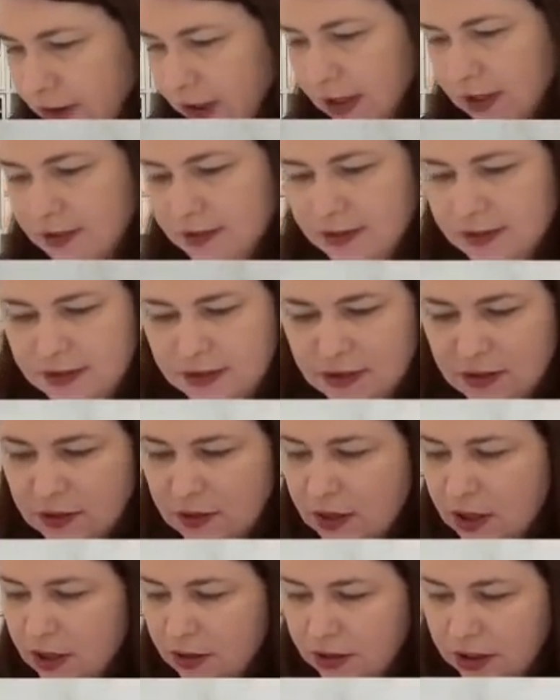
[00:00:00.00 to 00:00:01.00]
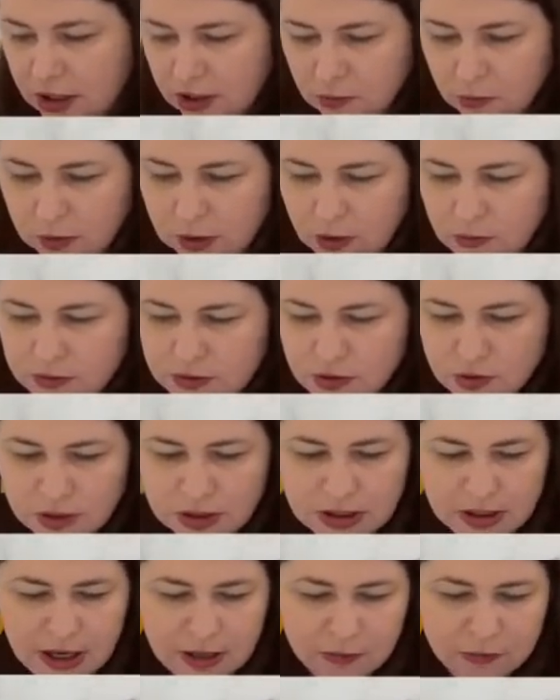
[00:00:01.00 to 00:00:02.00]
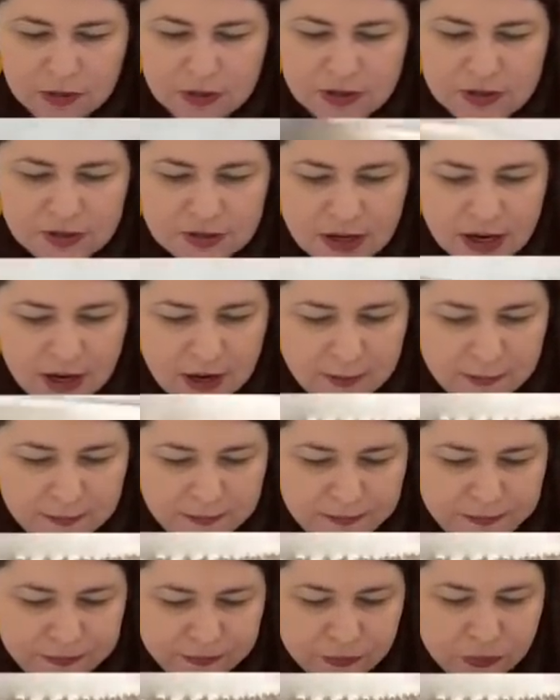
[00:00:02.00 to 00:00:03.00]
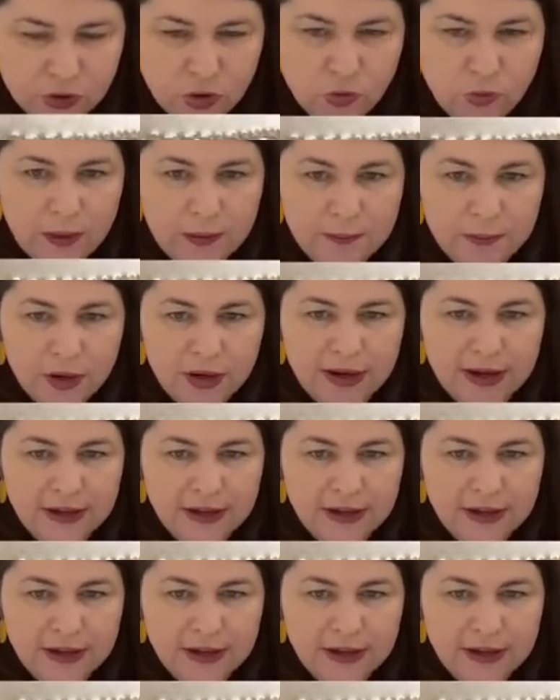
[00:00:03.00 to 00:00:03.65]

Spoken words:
Yes. The other one I was looking at was You Are My